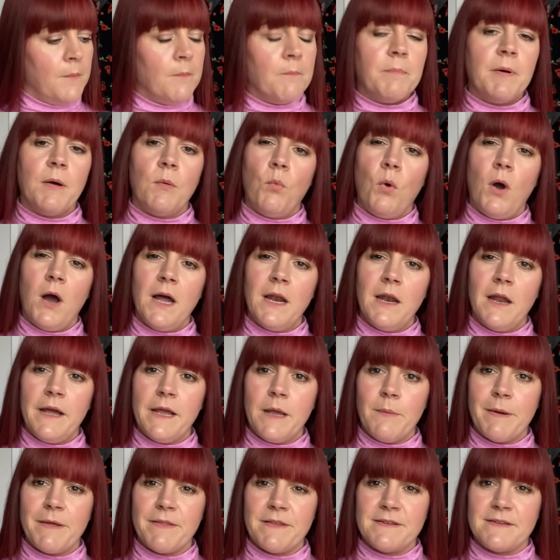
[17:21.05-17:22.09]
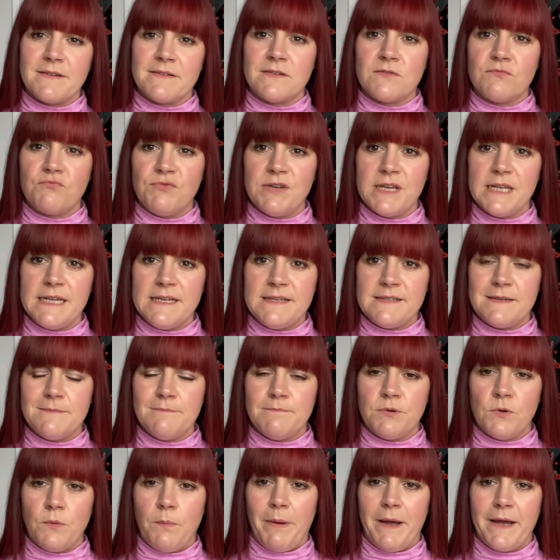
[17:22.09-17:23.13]
But what I like about this is a really
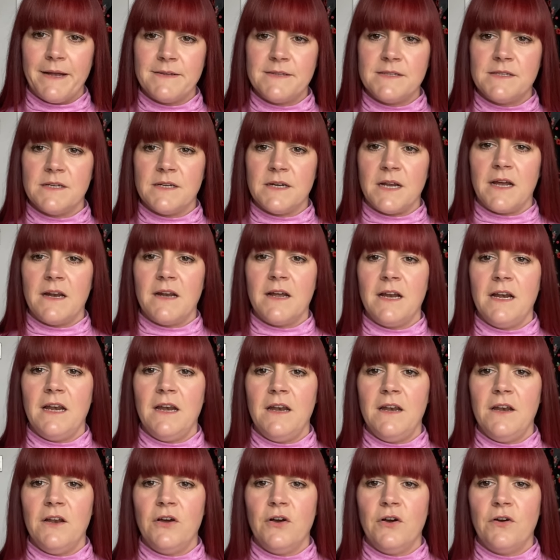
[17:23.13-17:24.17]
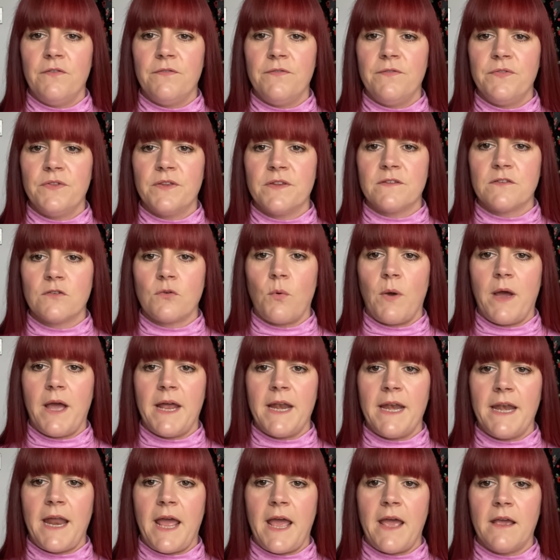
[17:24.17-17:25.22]
simple pattern, and I love the
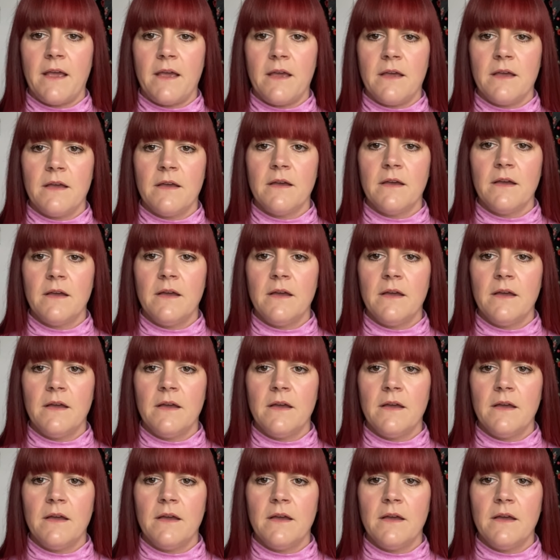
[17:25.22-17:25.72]
square neck